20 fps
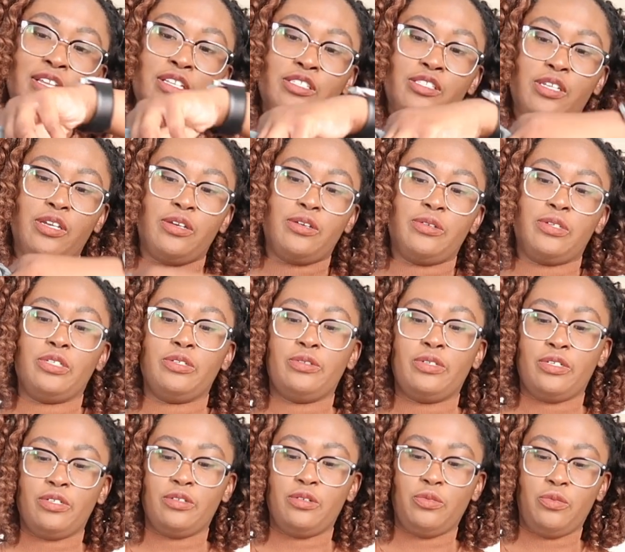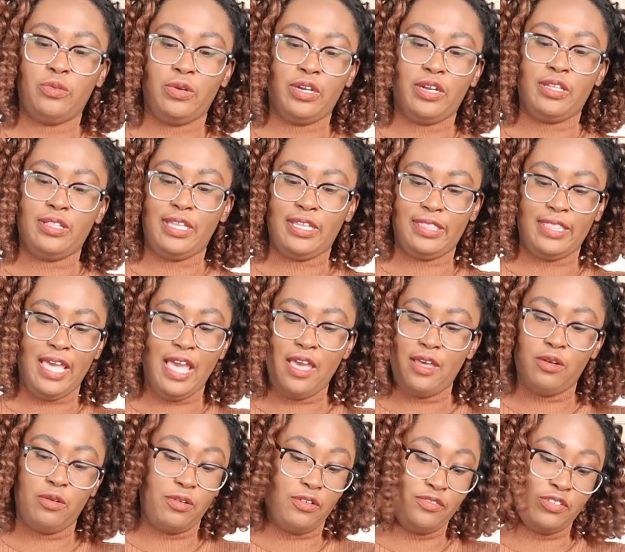So you could wear it like
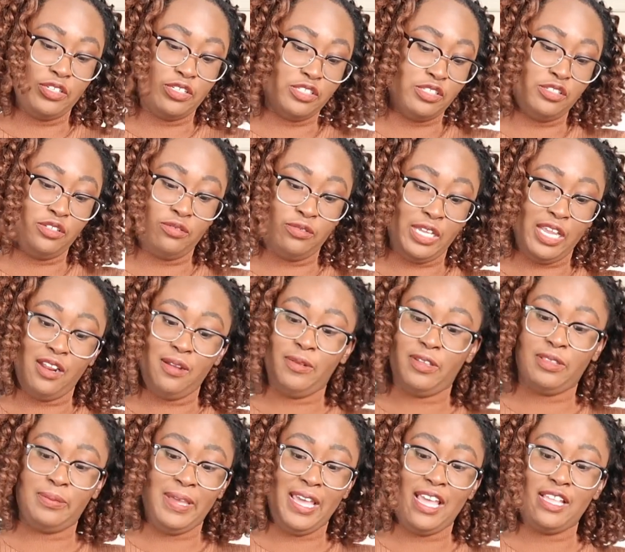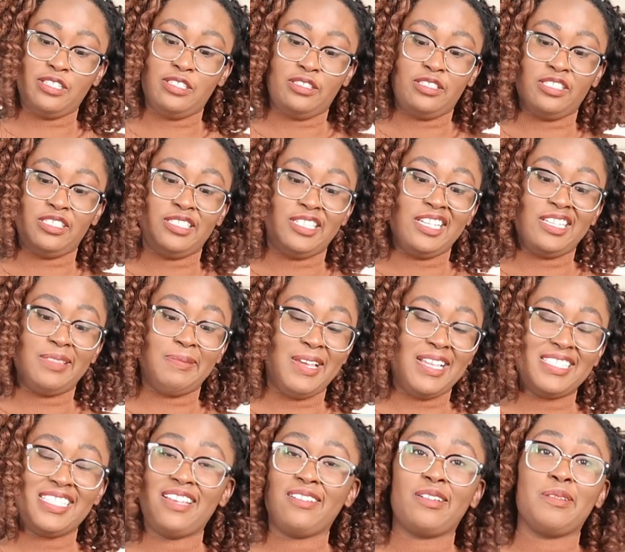that, or if you just don't care about the pads, you could just take the
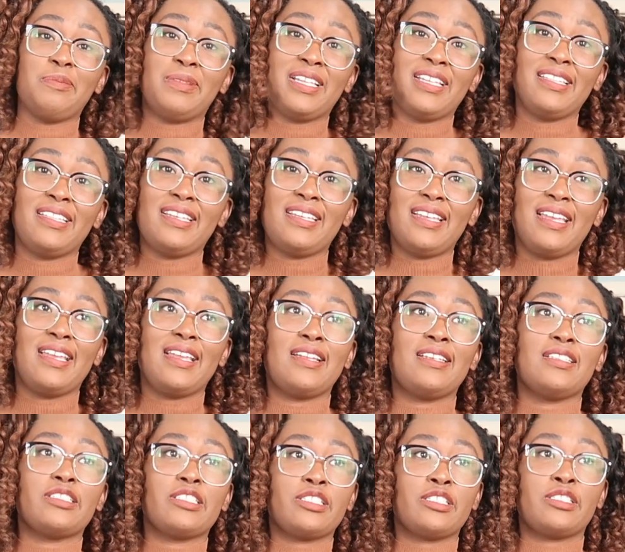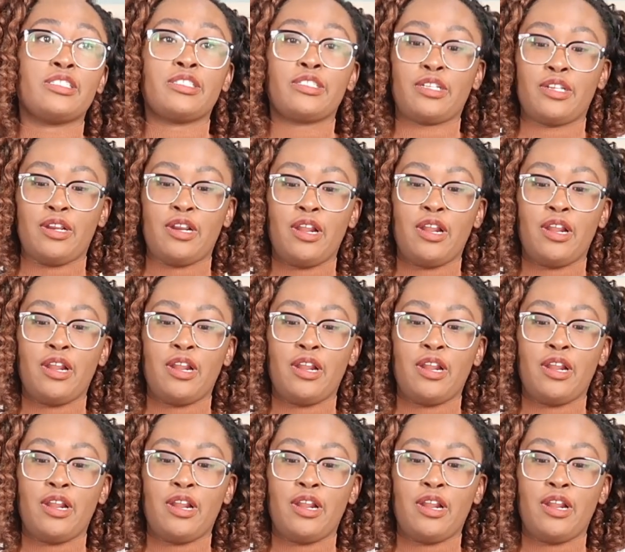pads out completely and just